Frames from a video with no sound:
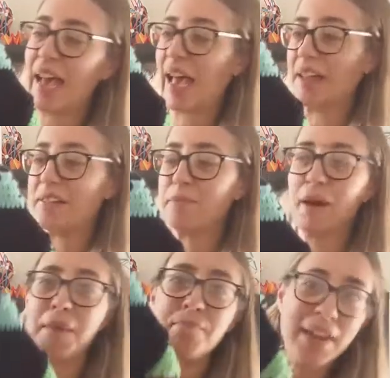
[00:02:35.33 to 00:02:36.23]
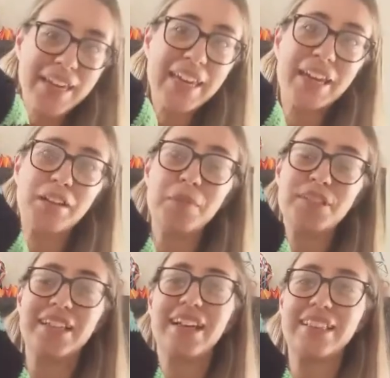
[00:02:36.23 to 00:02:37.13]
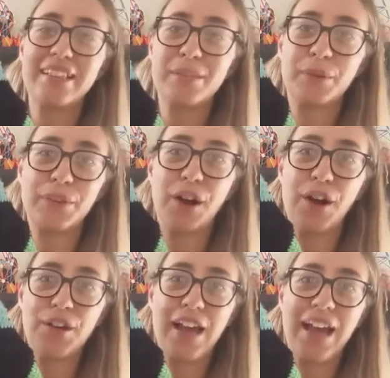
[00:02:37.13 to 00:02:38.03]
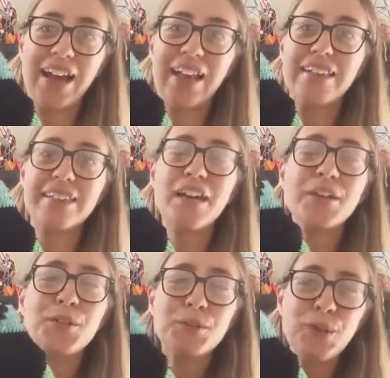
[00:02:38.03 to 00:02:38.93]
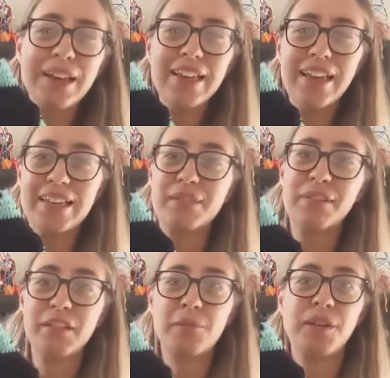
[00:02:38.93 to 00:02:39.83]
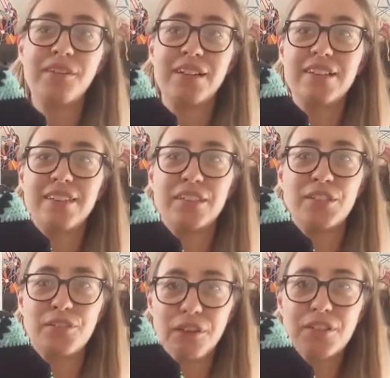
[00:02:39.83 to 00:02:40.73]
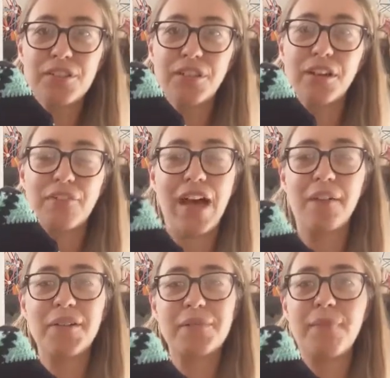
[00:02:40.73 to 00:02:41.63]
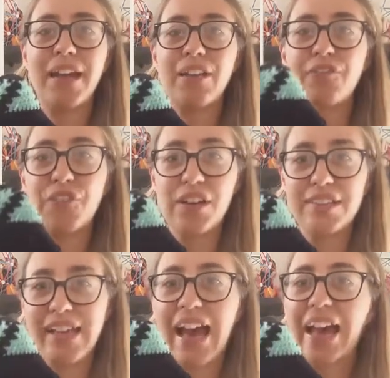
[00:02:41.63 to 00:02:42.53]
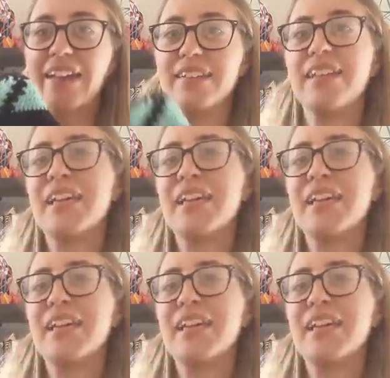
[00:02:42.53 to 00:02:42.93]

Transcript: And by making an object like this with your own hands, you really get to experience the structure of how it's made firsthand,